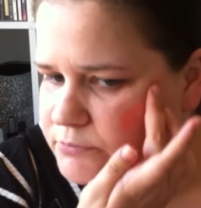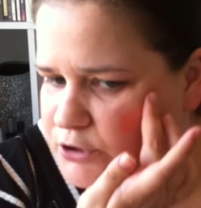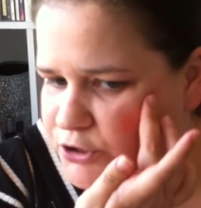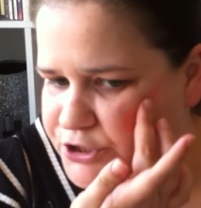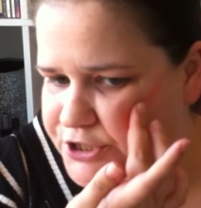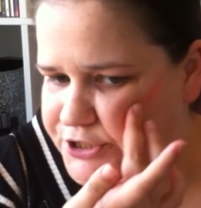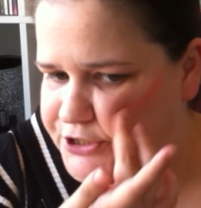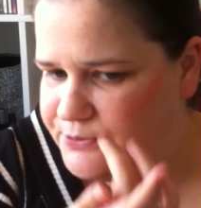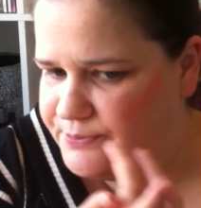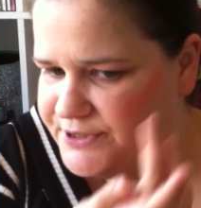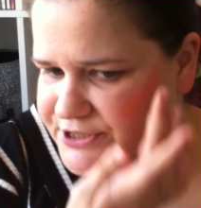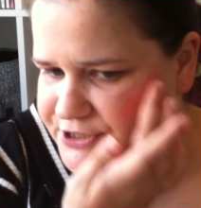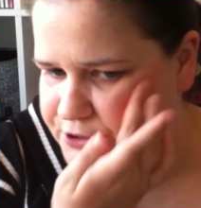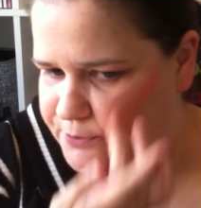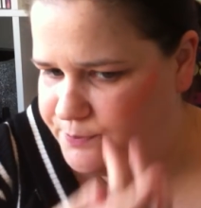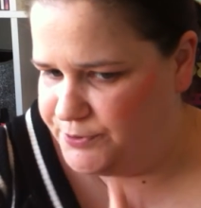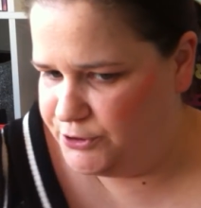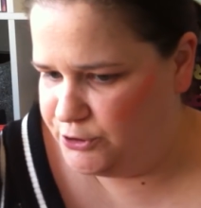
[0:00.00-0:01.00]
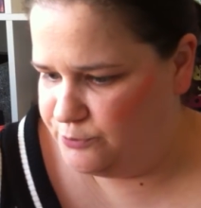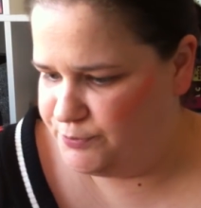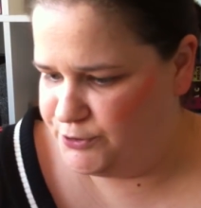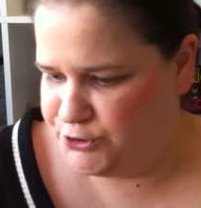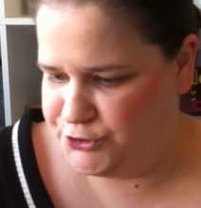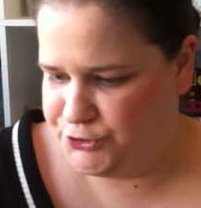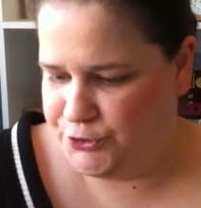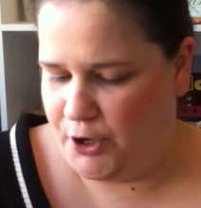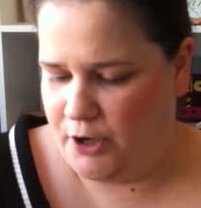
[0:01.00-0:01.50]
blusher to be super duper
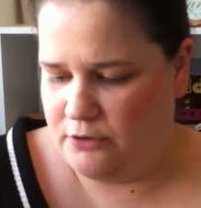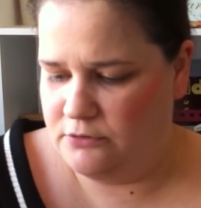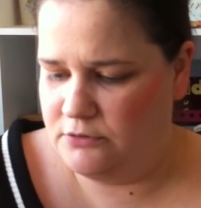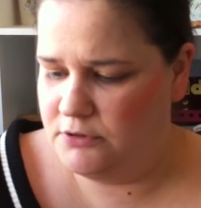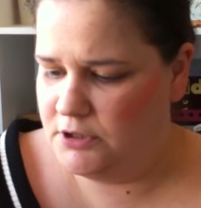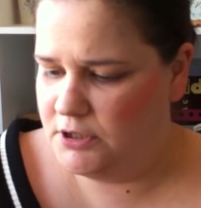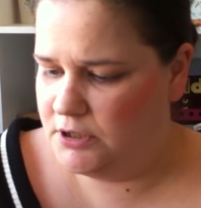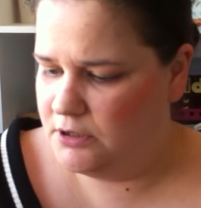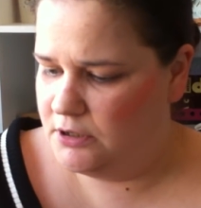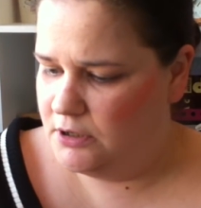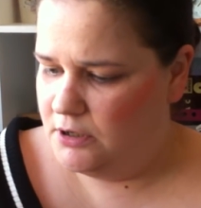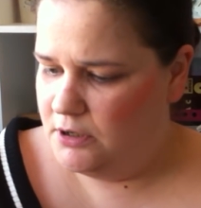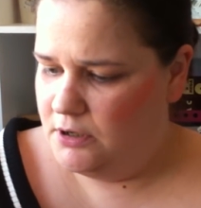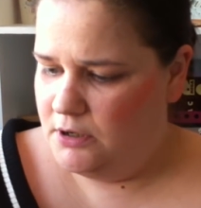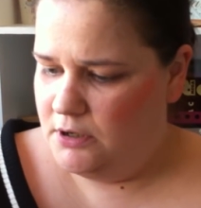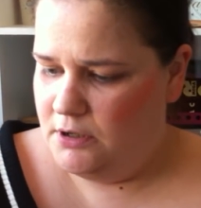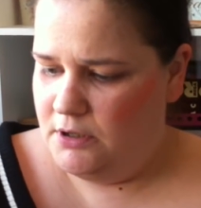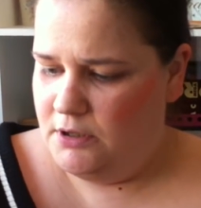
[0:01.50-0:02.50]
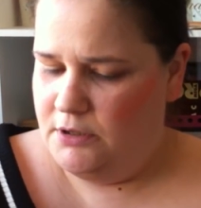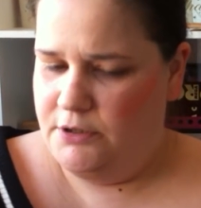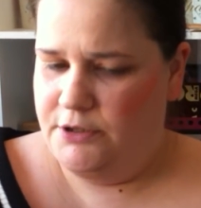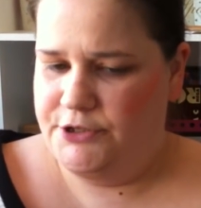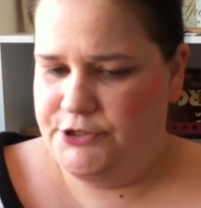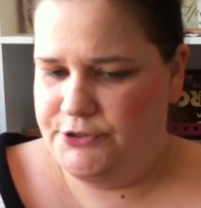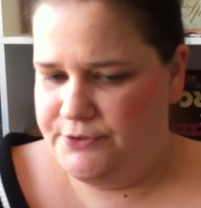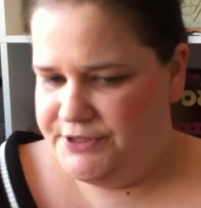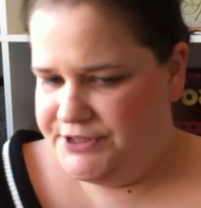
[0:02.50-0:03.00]
strong.
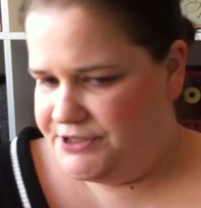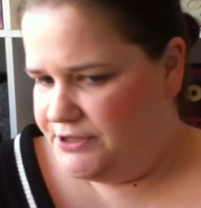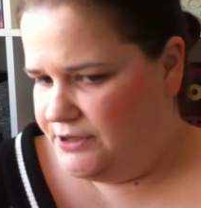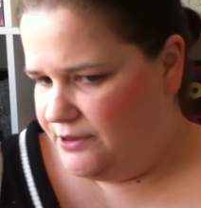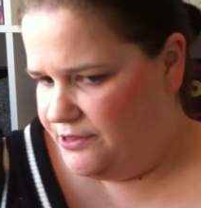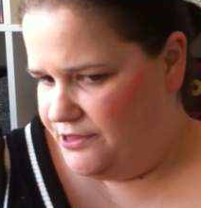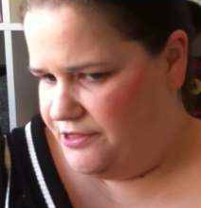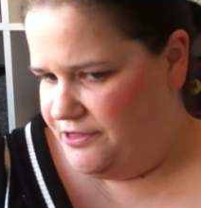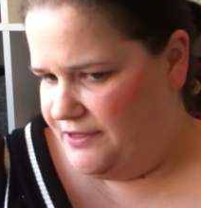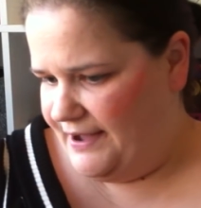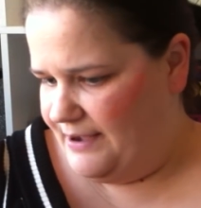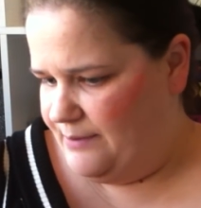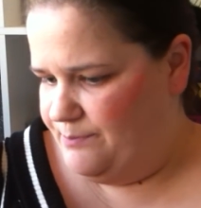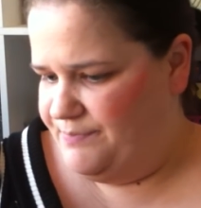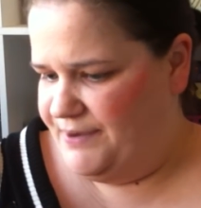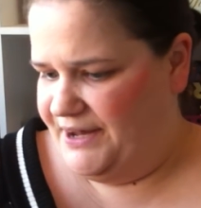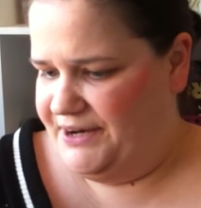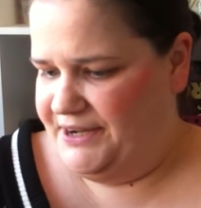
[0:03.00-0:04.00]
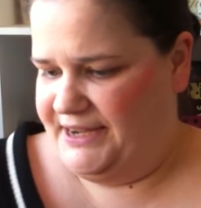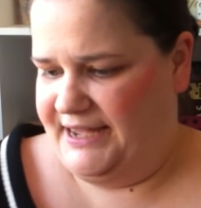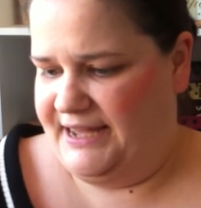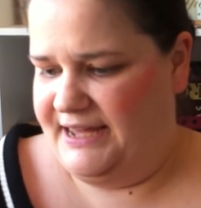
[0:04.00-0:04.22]
So it's not that bad, I